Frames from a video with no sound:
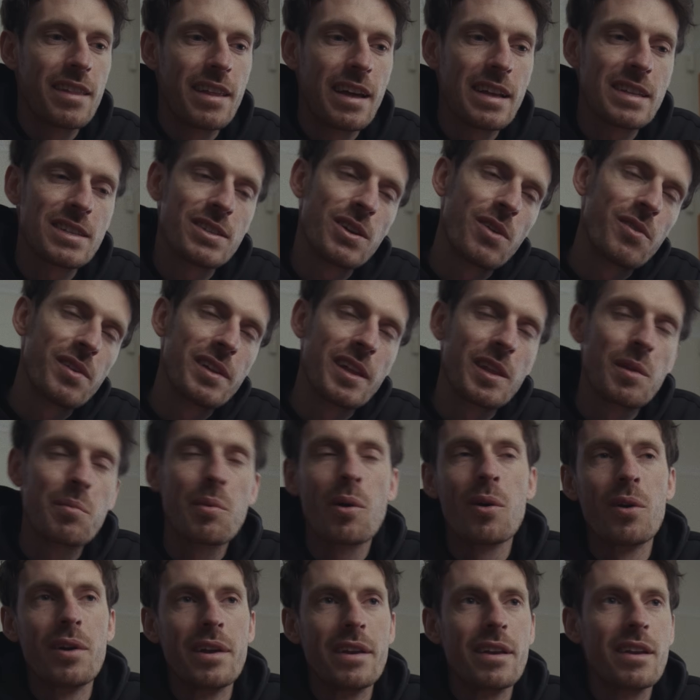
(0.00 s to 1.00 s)
that's not really the
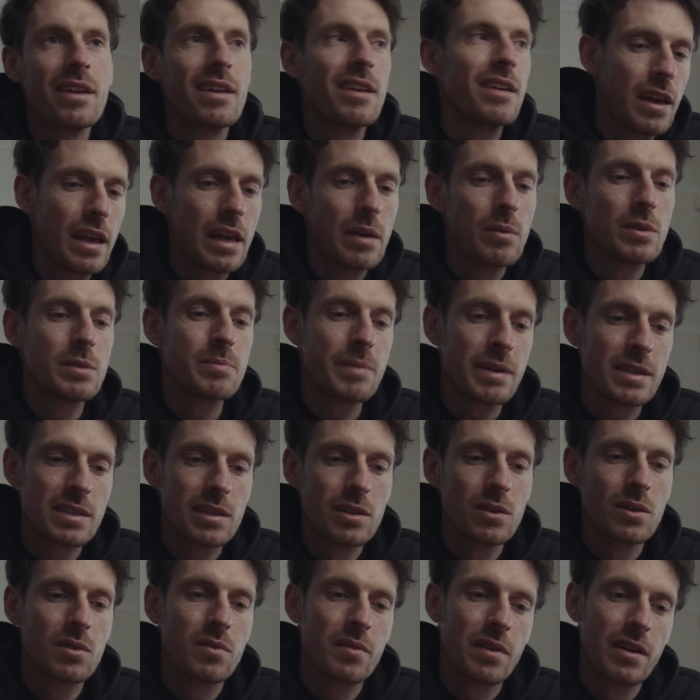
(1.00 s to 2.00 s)
point. It was meant to
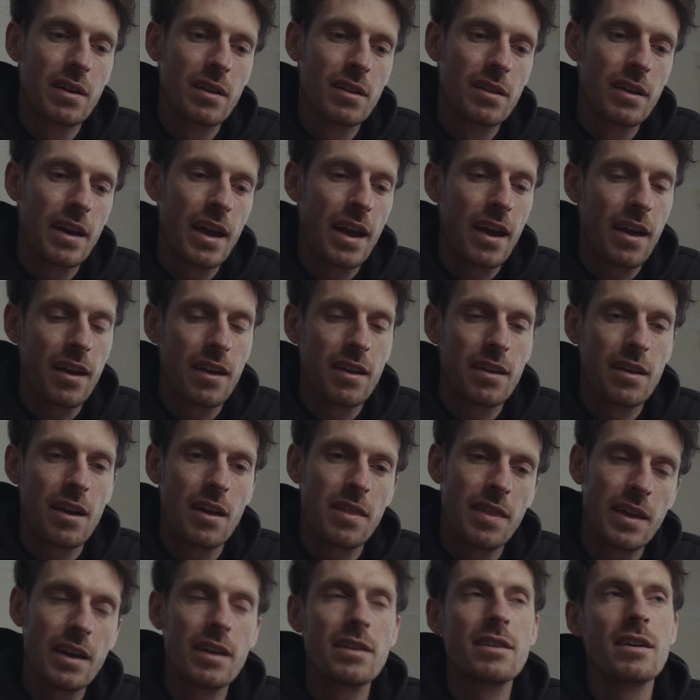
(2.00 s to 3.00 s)
look real, and I
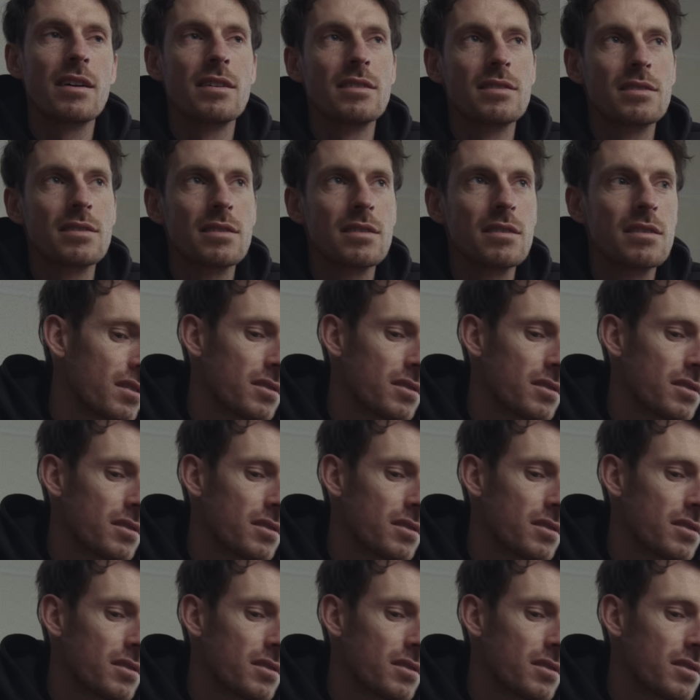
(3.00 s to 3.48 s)
think it does.